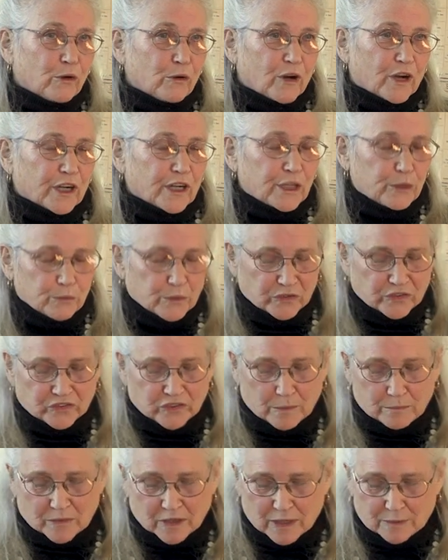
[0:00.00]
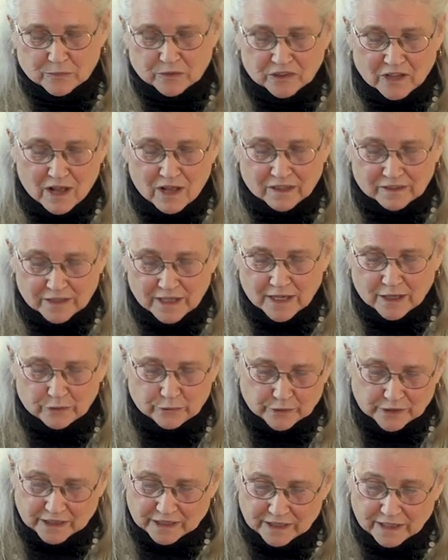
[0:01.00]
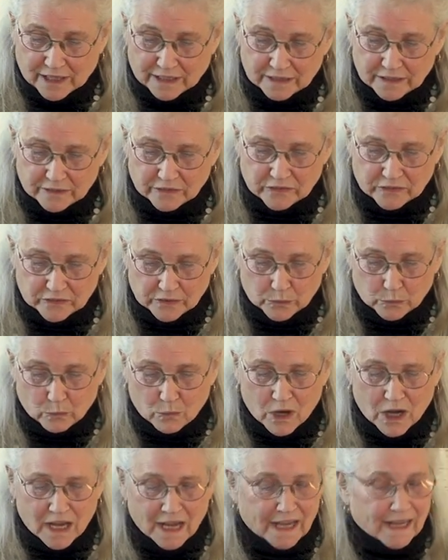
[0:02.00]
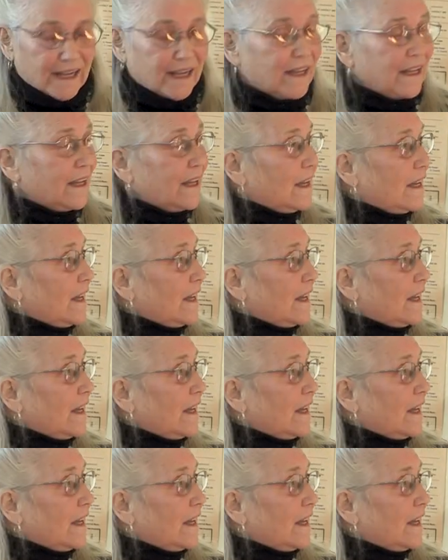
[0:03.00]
Hoare. He was sometimes called Henry, and I can see why.